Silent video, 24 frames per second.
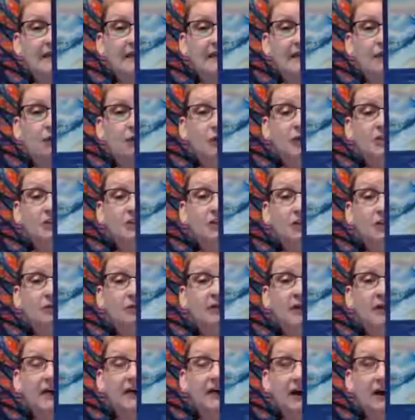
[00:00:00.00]
which could
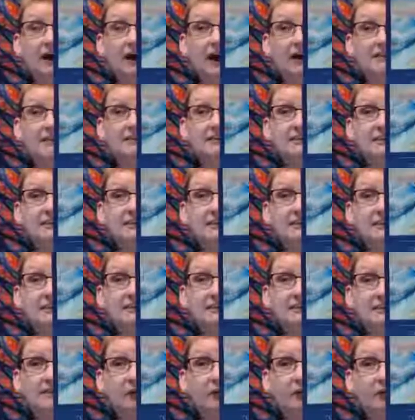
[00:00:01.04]
be causing
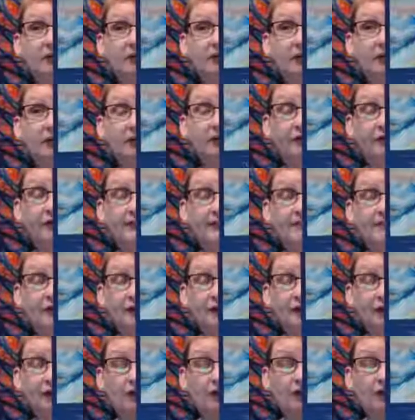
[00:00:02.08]
some of your
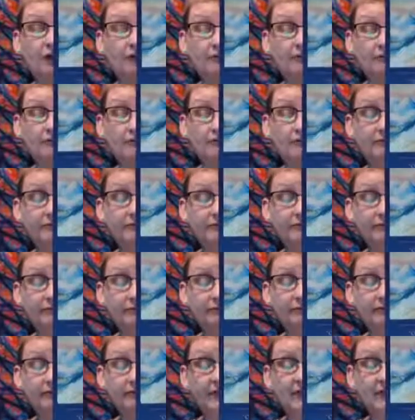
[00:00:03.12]
physical
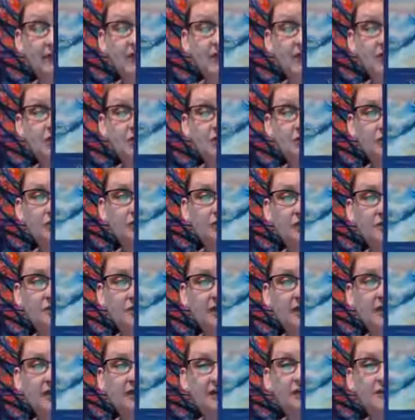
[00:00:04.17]
issues,
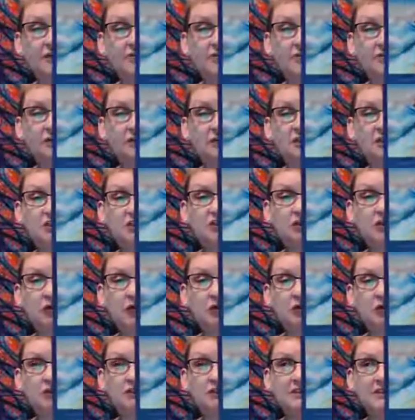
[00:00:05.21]
because when we
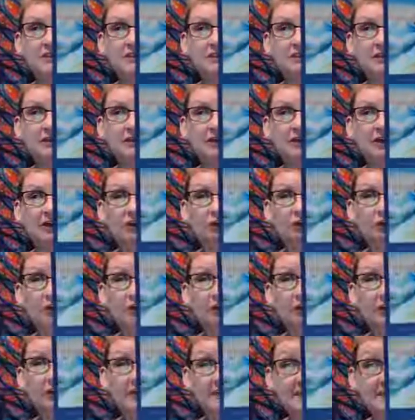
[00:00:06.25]
don't
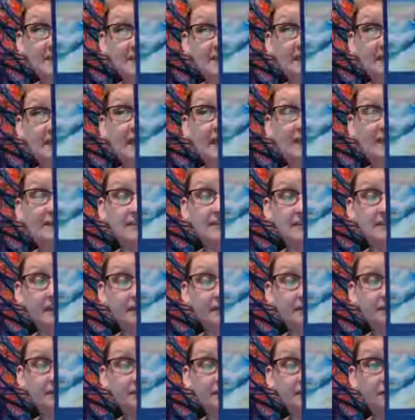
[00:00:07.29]
release that
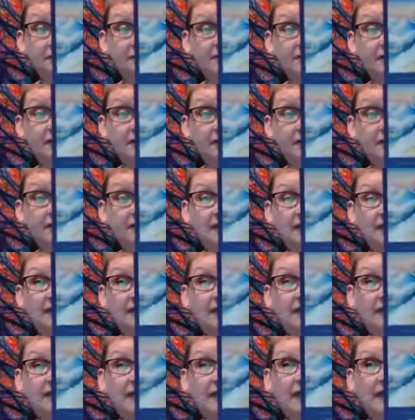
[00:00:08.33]
stuff,
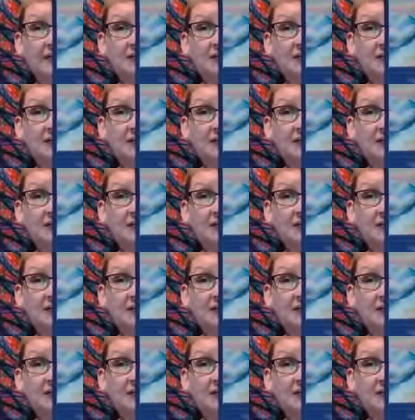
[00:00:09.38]
it